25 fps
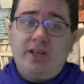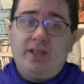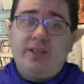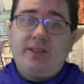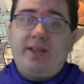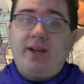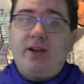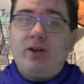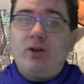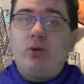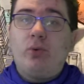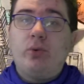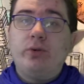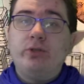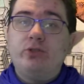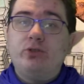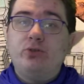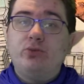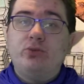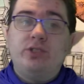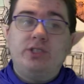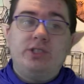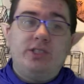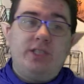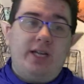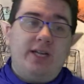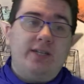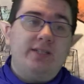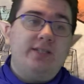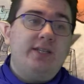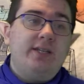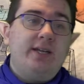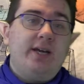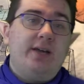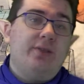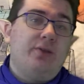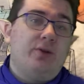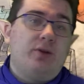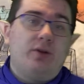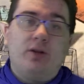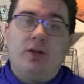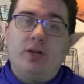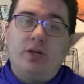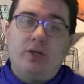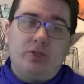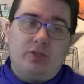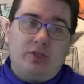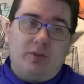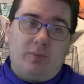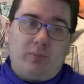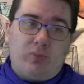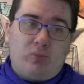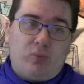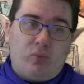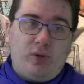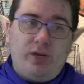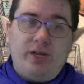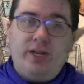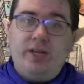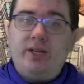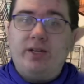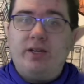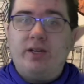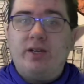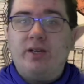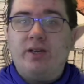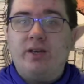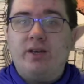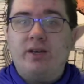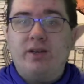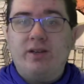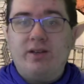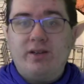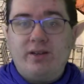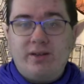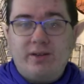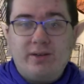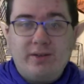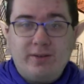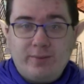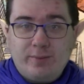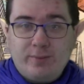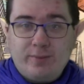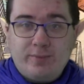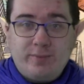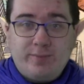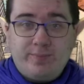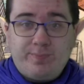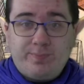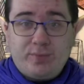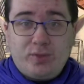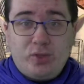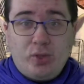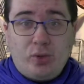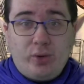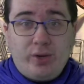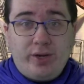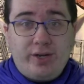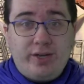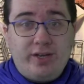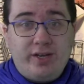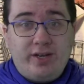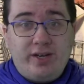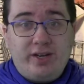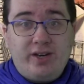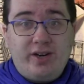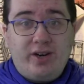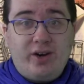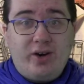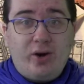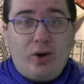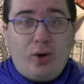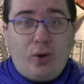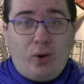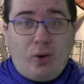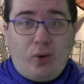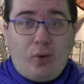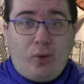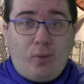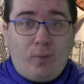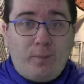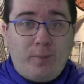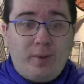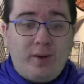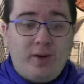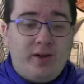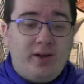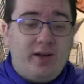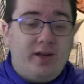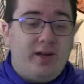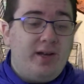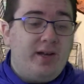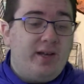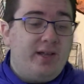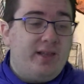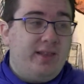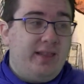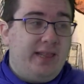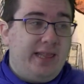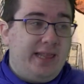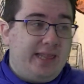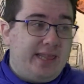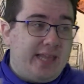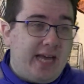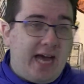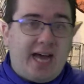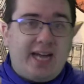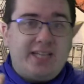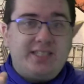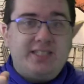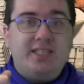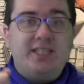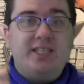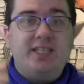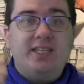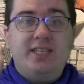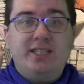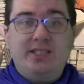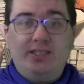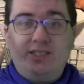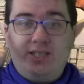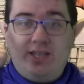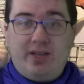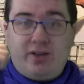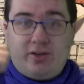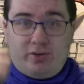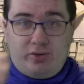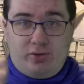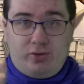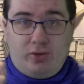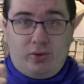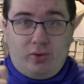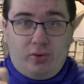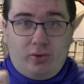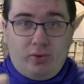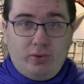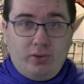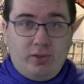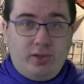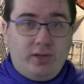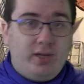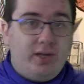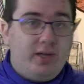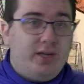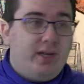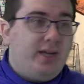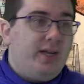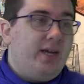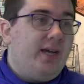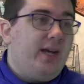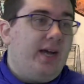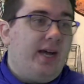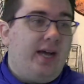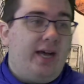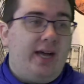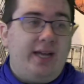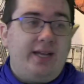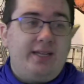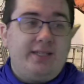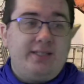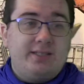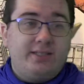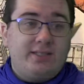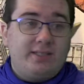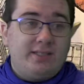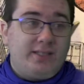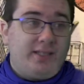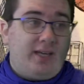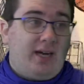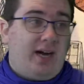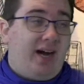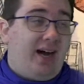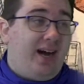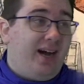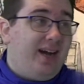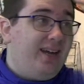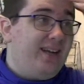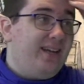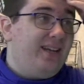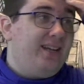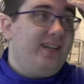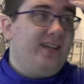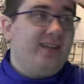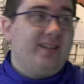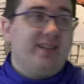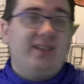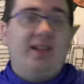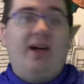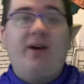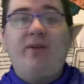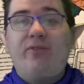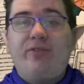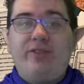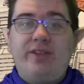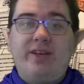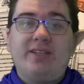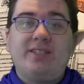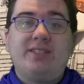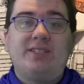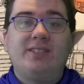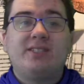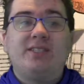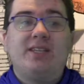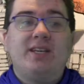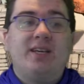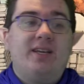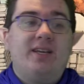They're going to stand together to bring Toya home. That is their goal. And I love this.